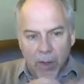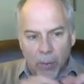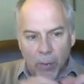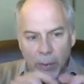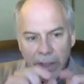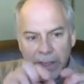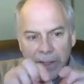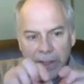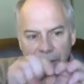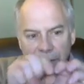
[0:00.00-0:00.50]

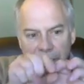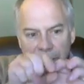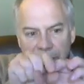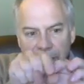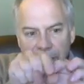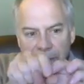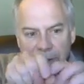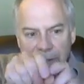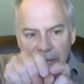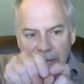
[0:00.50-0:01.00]
we could
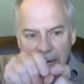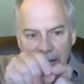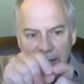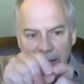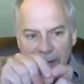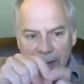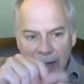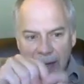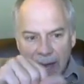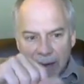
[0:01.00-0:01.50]
just
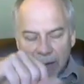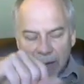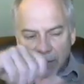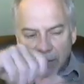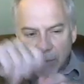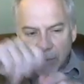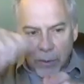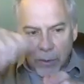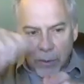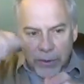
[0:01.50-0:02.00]
take that
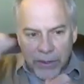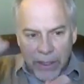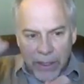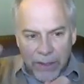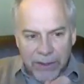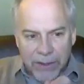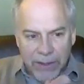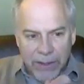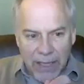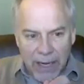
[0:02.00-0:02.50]
4
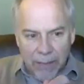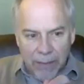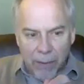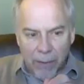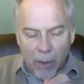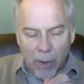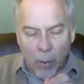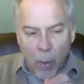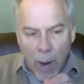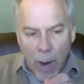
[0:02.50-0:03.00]
cent stamp
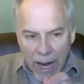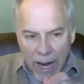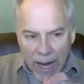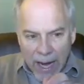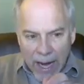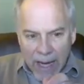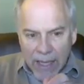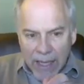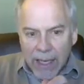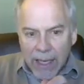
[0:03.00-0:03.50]

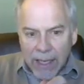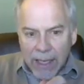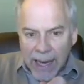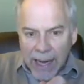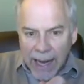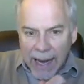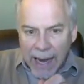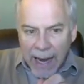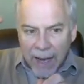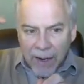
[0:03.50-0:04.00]
away and
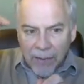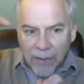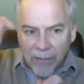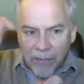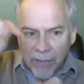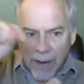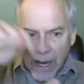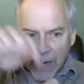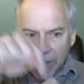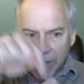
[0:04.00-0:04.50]
add a
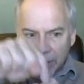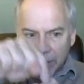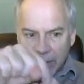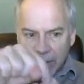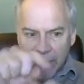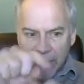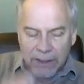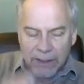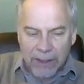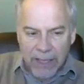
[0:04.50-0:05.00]
5
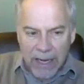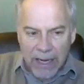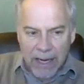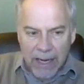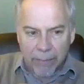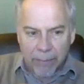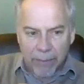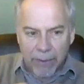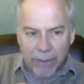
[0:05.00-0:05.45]
cent stamp.